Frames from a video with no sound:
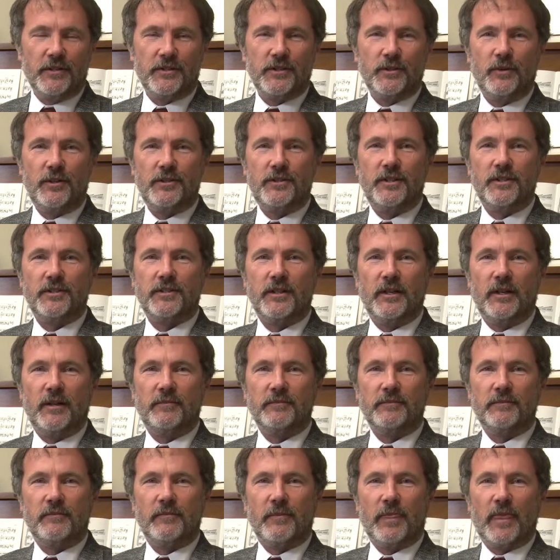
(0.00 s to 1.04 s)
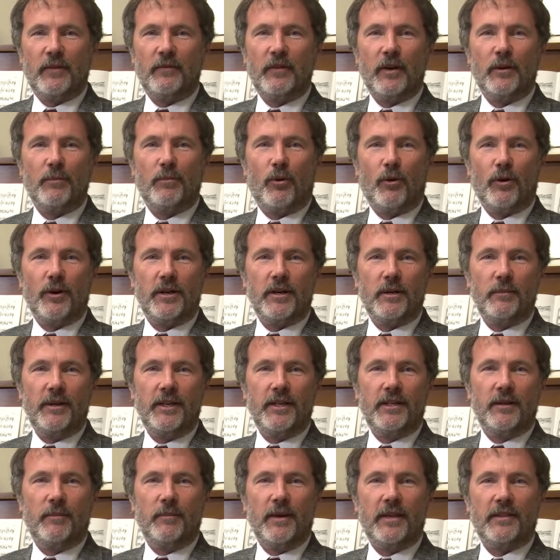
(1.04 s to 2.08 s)
So it's just uh, very important to
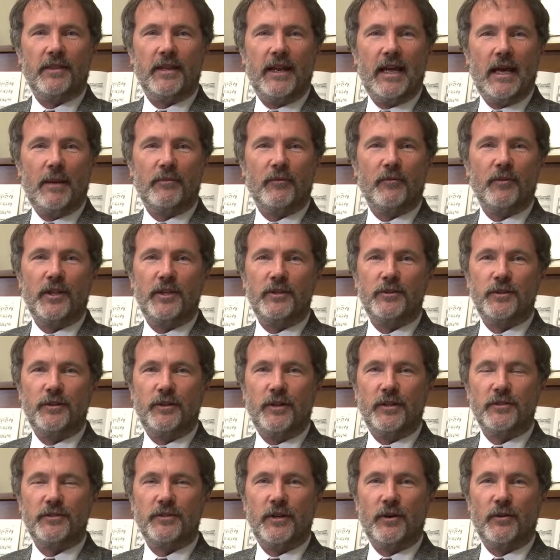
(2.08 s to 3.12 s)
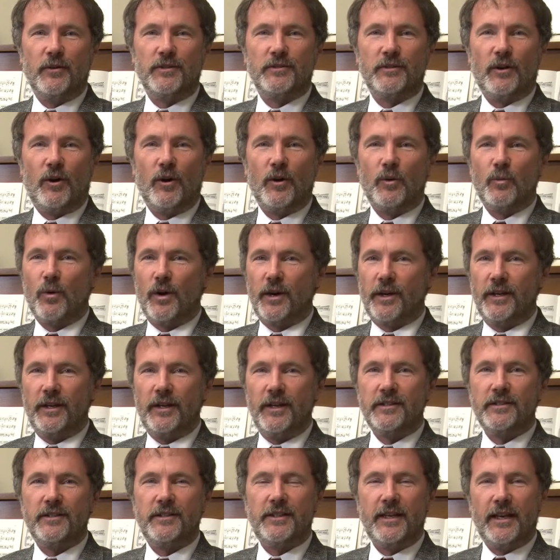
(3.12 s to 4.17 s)
me to make that happen for these students. They're as hardworking,
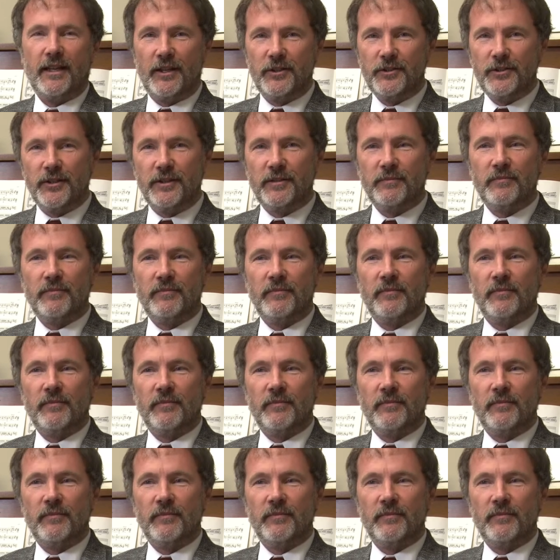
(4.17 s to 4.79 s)
as intelligent,